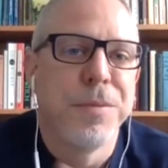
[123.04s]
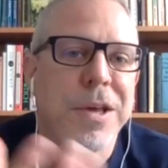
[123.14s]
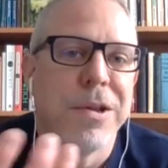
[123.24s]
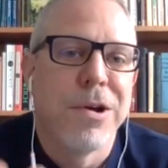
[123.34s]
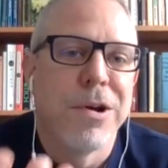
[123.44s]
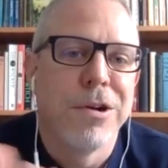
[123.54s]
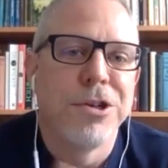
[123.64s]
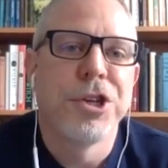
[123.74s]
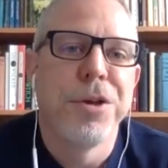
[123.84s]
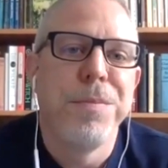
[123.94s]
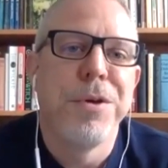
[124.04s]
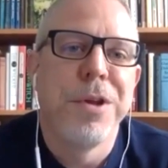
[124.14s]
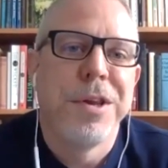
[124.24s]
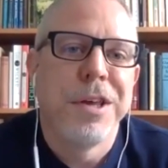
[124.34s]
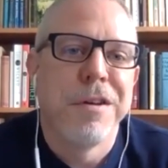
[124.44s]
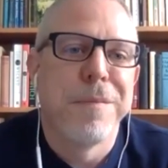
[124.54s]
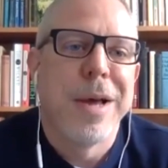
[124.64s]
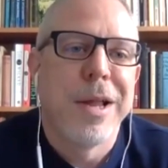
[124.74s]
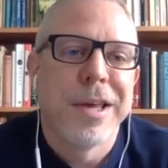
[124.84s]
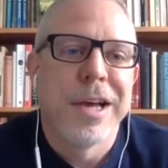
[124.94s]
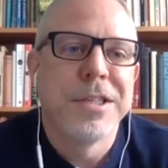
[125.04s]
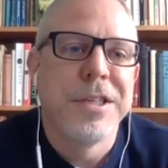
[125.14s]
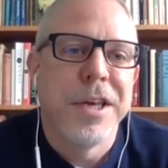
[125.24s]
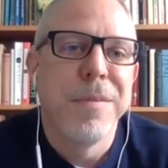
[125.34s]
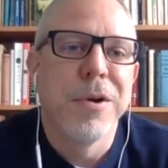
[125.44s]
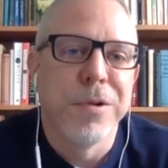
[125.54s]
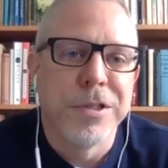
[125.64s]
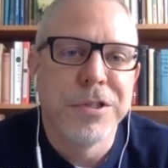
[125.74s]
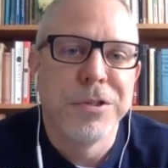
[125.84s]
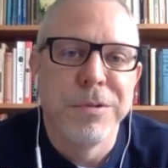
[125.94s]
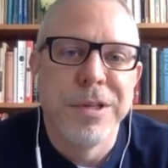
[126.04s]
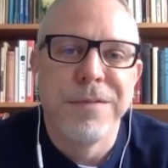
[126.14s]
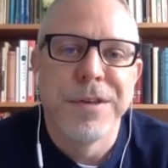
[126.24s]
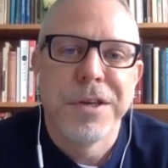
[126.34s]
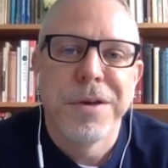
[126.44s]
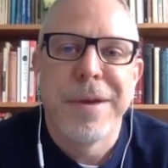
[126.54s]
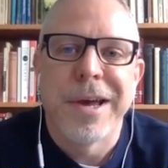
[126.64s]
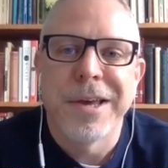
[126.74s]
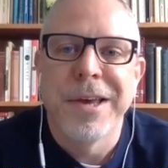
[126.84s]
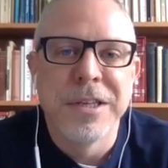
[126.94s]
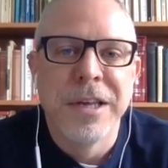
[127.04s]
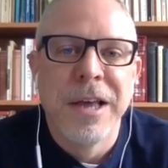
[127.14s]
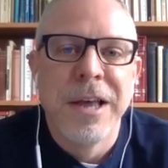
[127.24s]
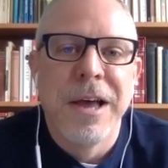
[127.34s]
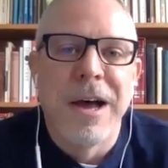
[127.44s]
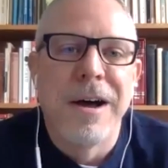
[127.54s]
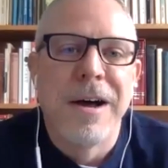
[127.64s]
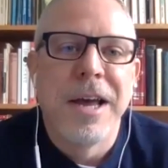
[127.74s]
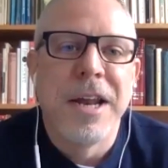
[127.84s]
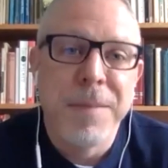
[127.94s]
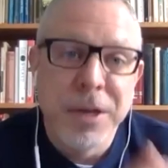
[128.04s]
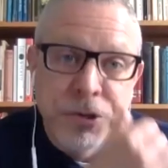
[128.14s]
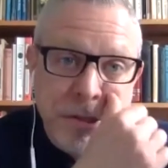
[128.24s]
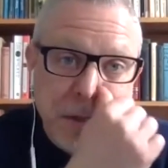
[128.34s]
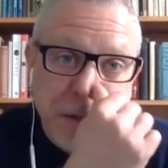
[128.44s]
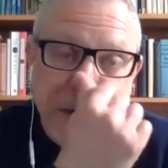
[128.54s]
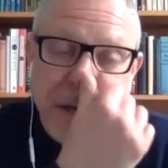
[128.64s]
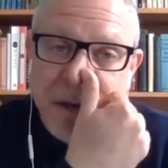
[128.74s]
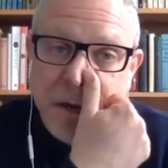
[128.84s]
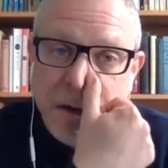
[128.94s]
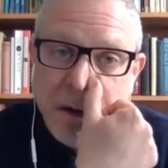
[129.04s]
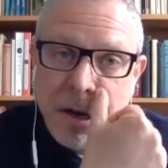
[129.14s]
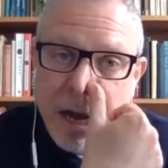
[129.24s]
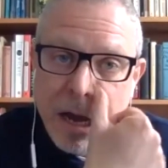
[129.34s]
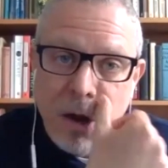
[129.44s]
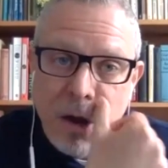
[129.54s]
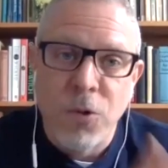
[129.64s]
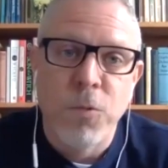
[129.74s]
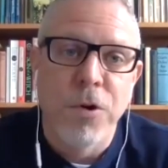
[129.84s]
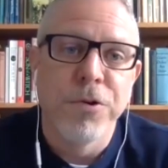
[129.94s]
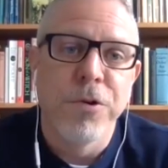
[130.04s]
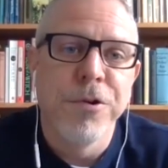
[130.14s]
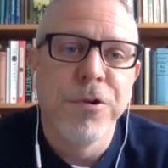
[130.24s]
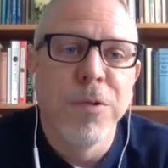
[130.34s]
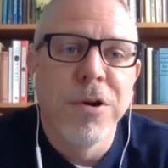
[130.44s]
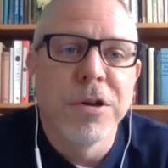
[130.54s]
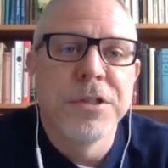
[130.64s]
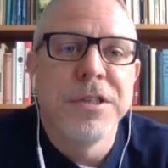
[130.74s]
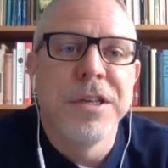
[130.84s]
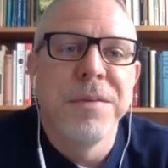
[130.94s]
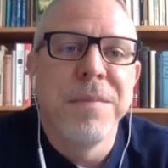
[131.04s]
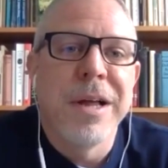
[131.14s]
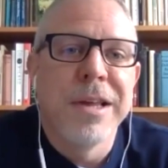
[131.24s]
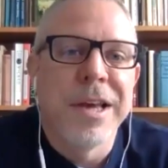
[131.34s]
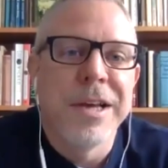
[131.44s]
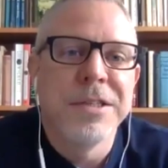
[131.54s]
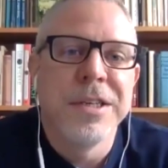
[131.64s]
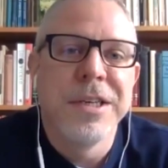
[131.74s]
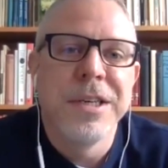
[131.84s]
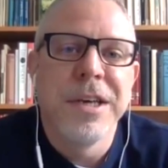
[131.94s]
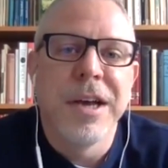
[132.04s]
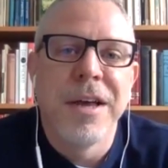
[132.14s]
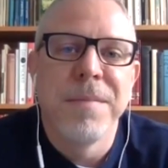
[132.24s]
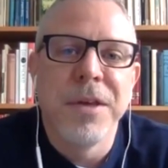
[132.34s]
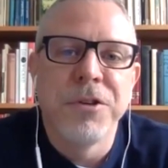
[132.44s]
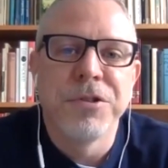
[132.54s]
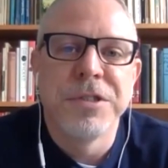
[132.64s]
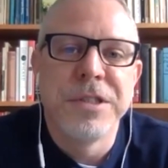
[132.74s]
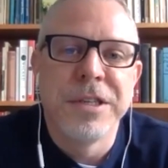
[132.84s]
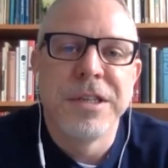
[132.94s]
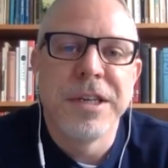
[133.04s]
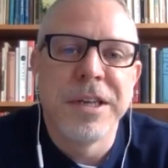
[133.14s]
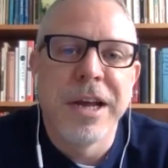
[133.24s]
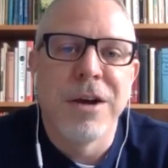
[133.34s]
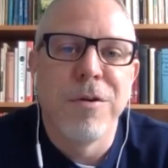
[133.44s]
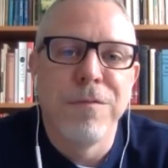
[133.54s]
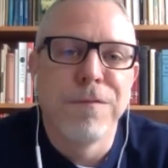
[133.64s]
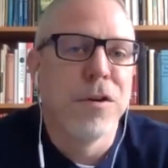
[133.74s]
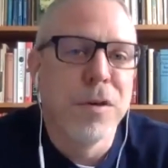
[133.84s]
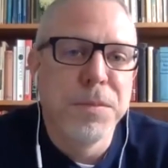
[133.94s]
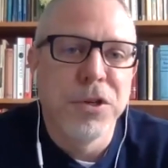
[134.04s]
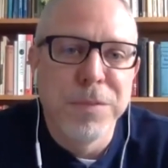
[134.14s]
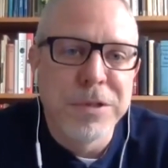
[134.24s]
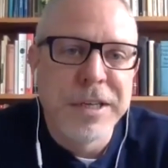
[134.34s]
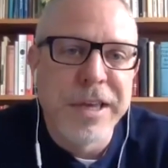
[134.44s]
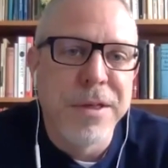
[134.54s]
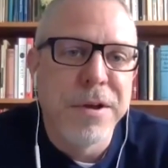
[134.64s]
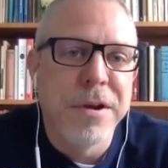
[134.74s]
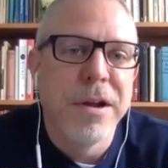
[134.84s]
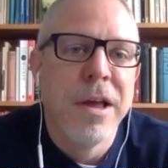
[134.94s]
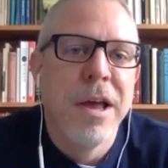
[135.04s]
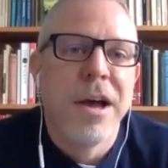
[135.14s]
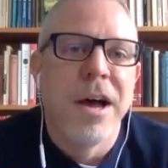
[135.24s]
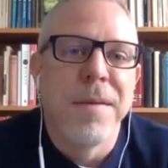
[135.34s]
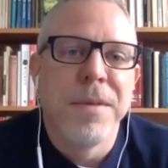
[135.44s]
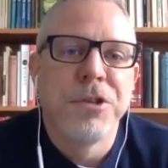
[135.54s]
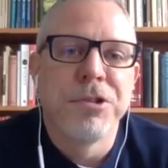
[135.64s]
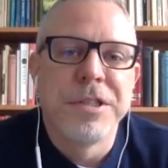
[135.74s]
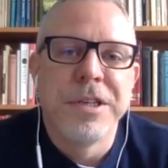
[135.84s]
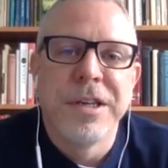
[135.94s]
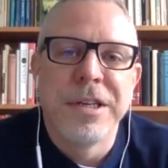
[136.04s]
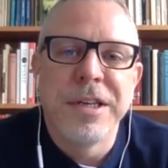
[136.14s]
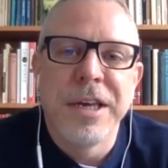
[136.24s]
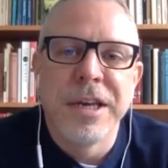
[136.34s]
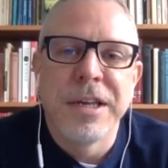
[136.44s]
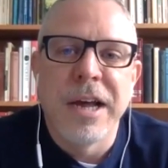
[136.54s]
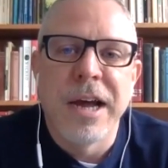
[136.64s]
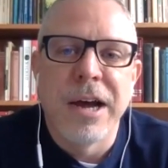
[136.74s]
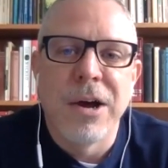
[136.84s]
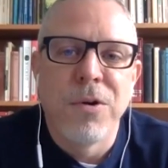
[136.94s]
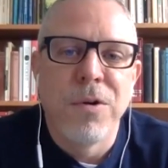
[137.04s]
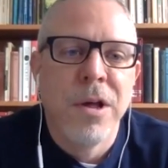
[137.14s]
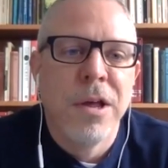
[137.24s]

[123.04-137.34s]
to be a large community of Malagasy immigrants who live in Quebec. And I'm interested in how word order works in Malagasy. I'm interested in how verbs are put together. I'm interested in how